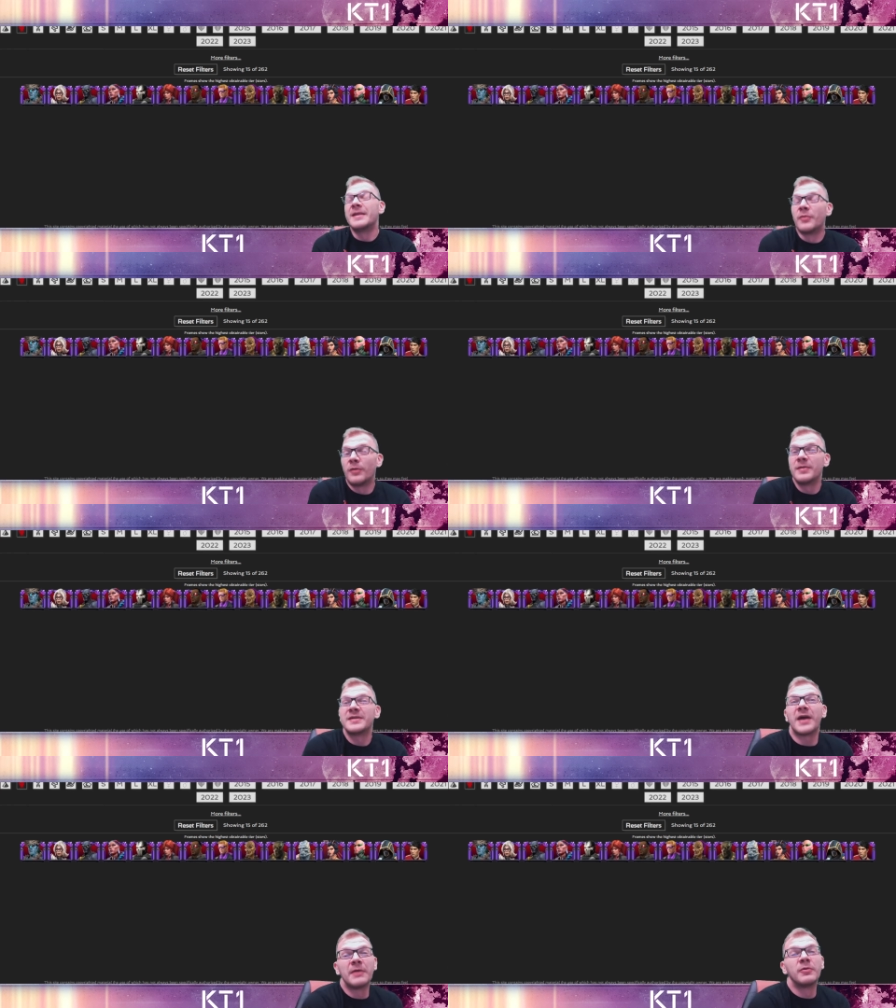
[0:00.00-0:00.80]
the moment
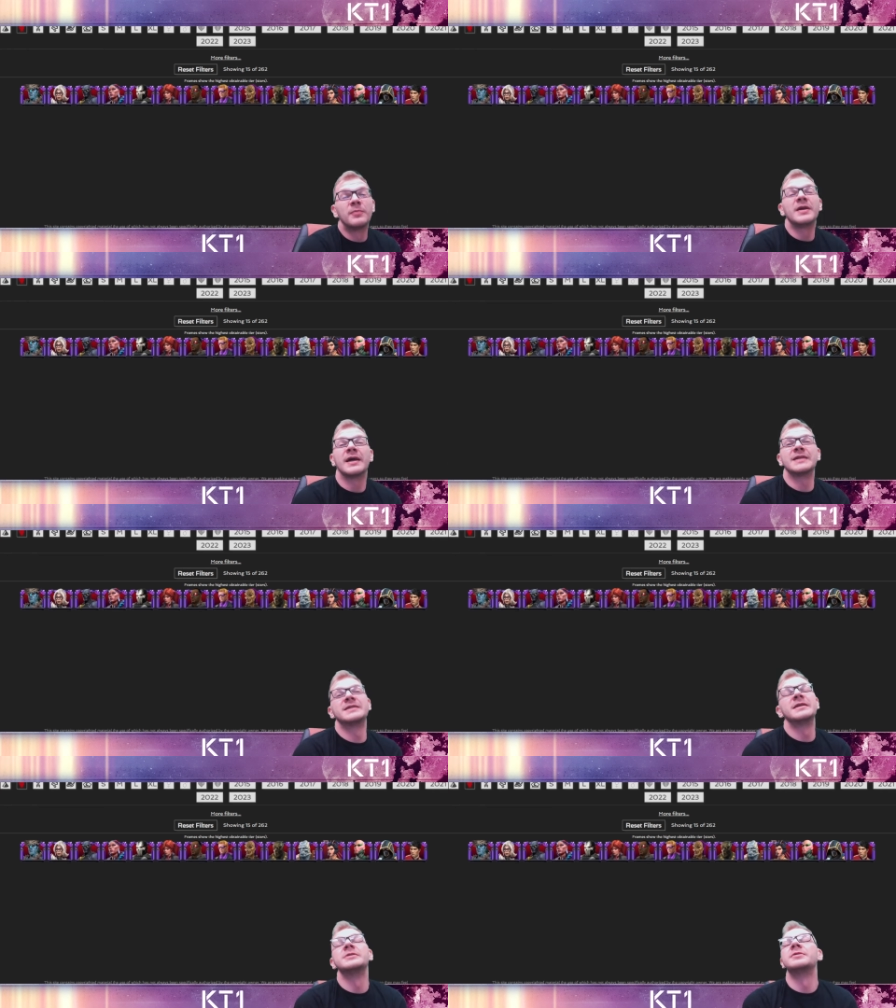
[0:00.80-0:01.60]
I would be
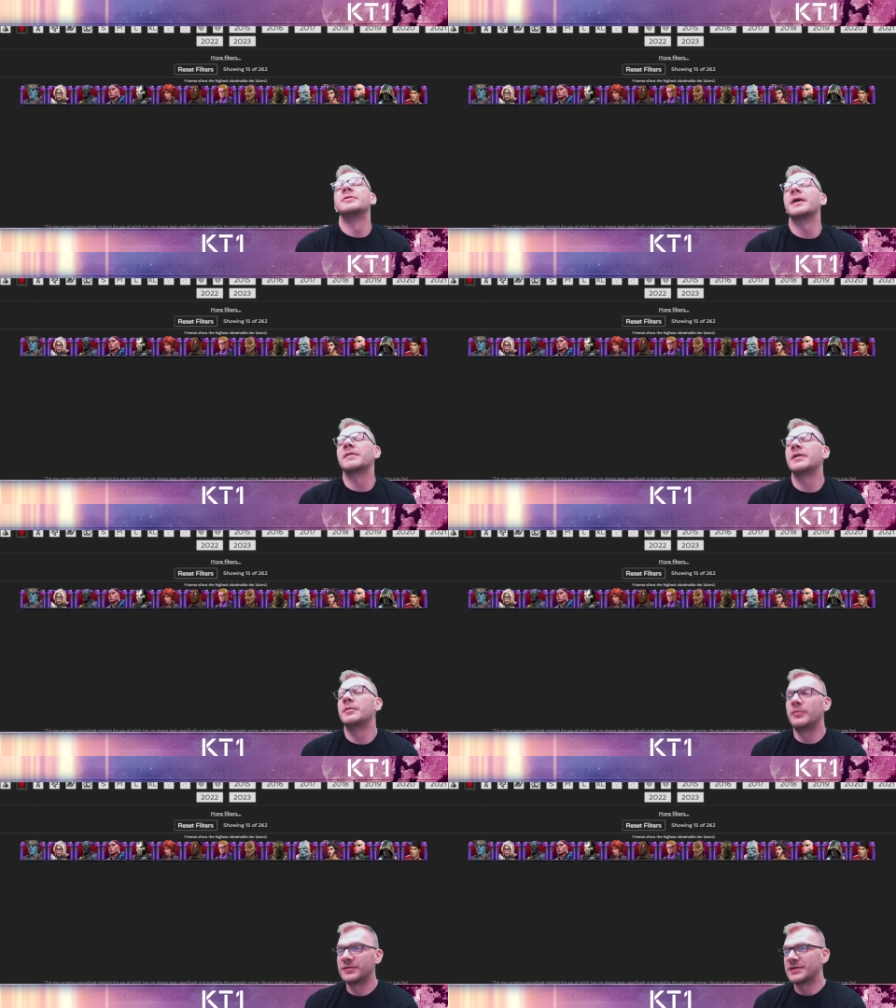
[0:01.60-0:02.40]
hesitant to rank 3
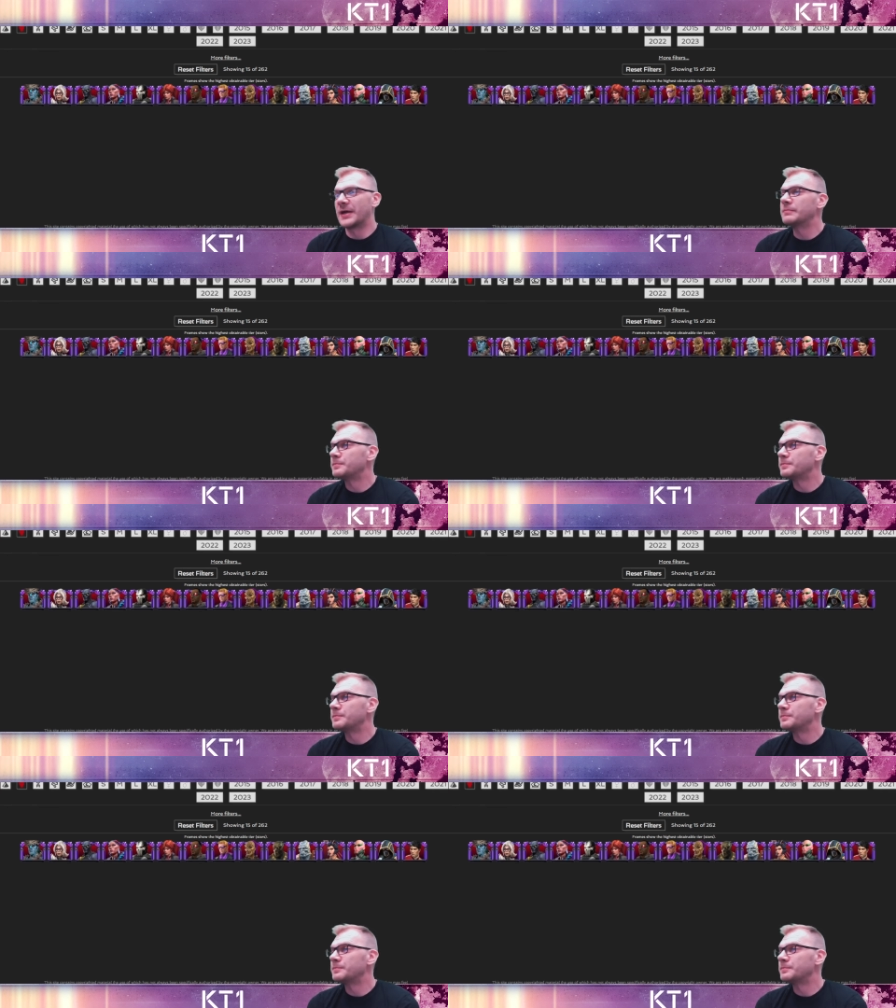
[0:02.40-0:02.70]
Bullseye.